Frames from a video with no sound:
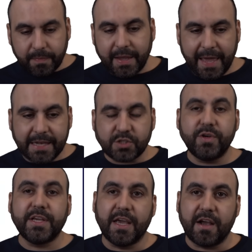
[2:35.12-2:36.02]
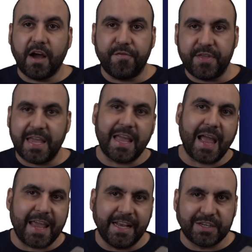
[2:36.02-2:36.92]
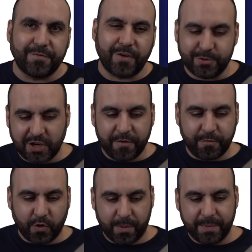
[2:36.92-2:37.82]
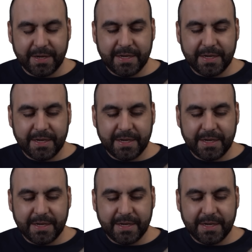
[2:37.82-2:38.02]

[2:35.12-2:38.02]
and it's going to kick off the AI agent from Jotform.